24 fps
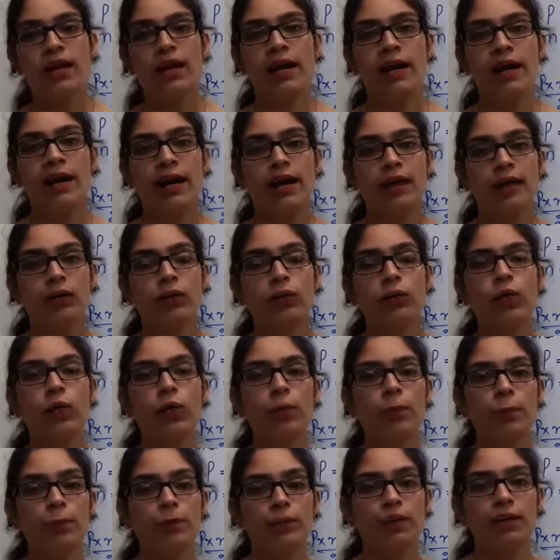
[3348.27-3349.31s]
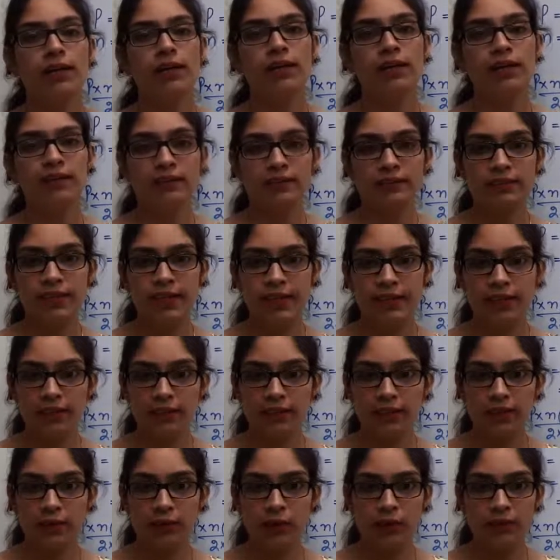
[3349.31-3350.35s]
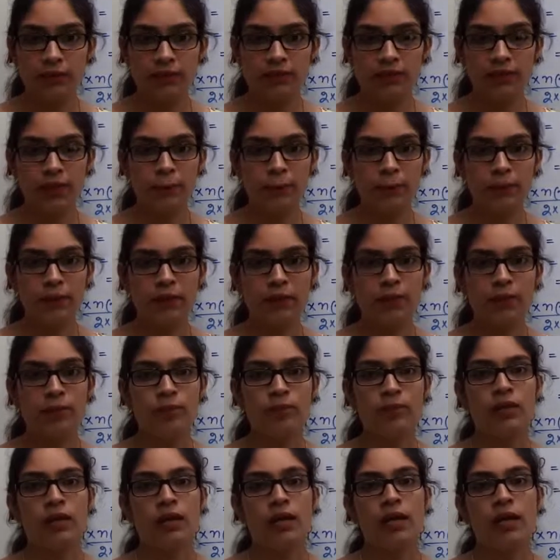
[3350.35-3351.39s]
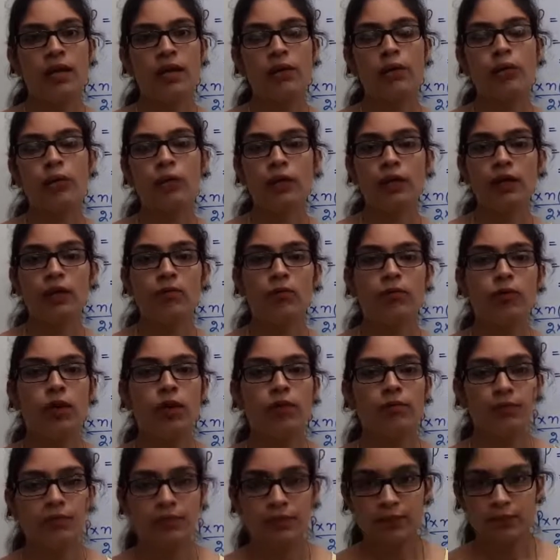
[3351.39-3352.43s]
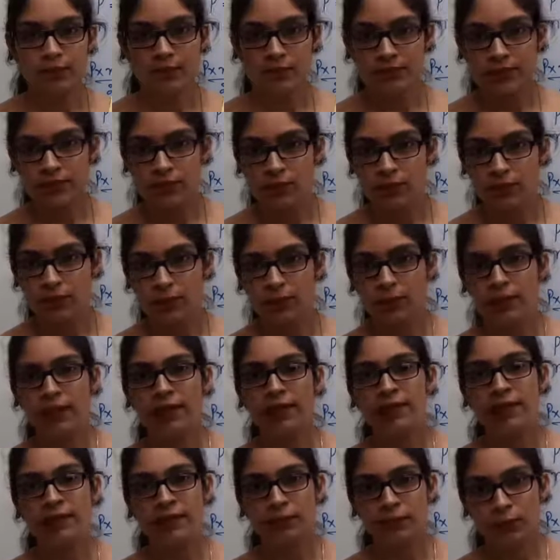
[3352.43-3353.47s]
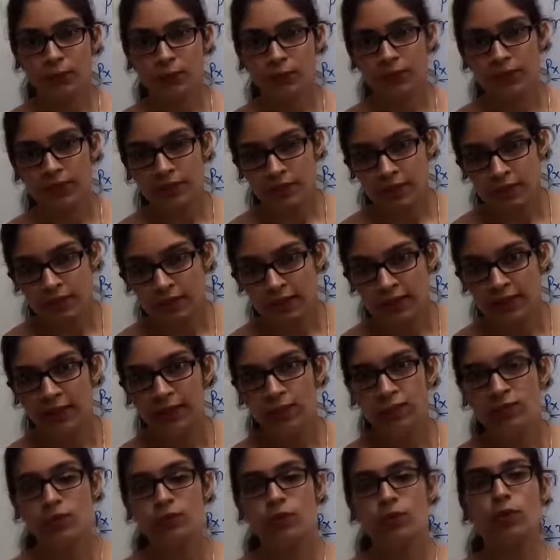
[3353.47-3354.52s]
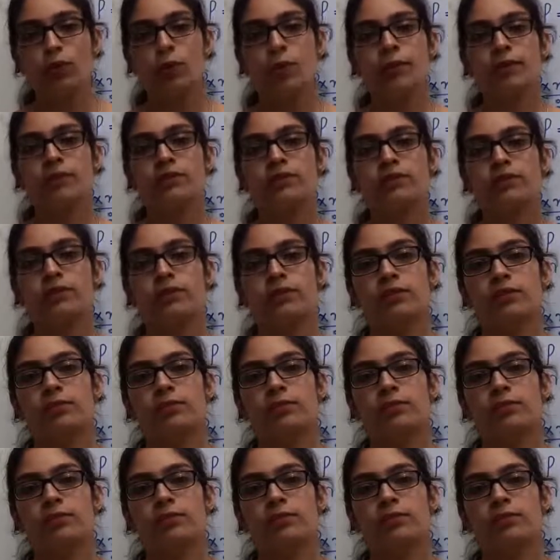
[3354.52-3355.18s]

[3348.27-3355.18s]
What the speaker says: and hope you are understanding the concept. Looking forward to see you in my next video. Thank you so much.